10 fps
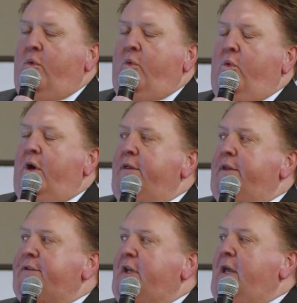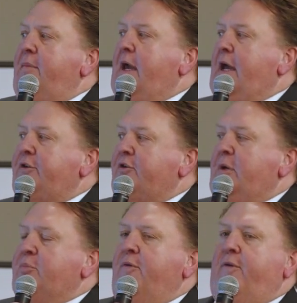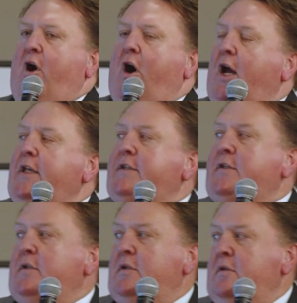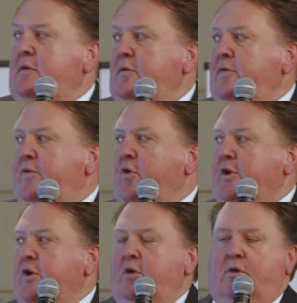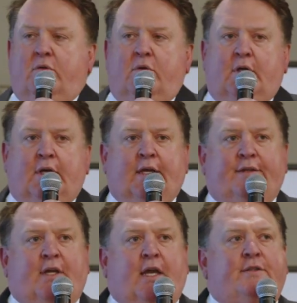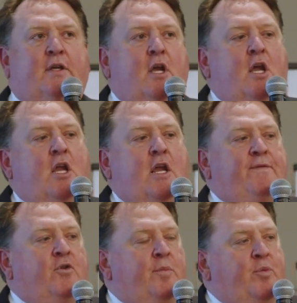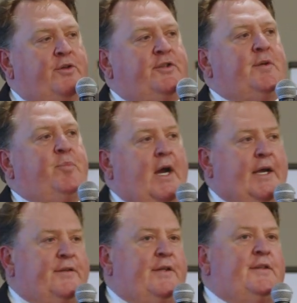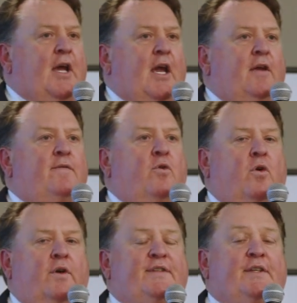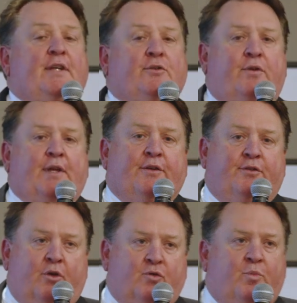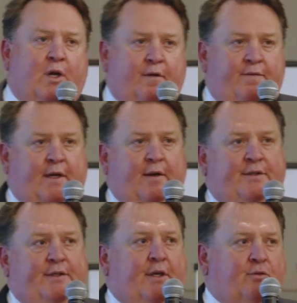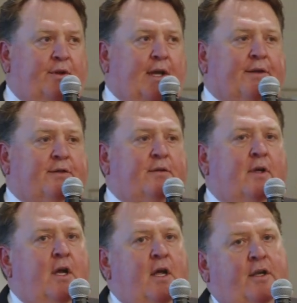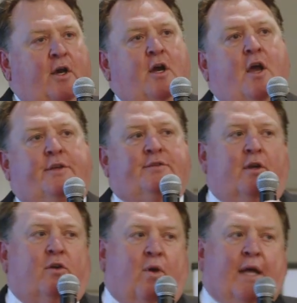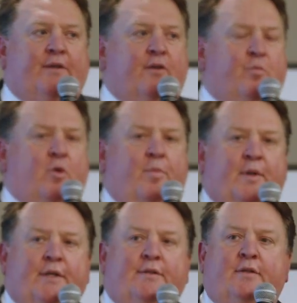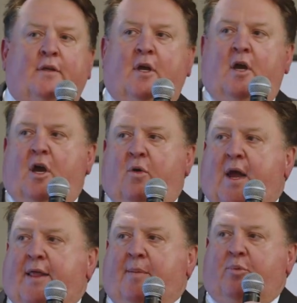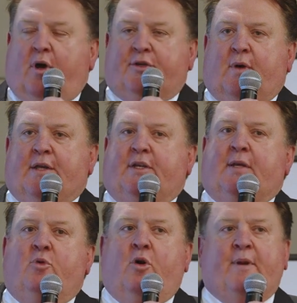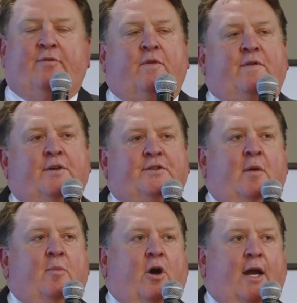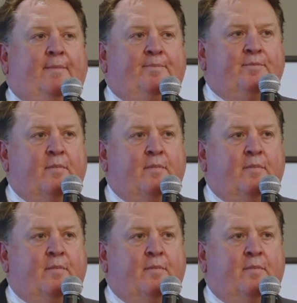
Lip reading: What the scheme actually provides for you is that if you were to purchase a place, let's say for $600,000, we'll pluck a figure, $600,000. Now I know there's not a great deal of properties around that price range anymore, but if you're a first home buyer,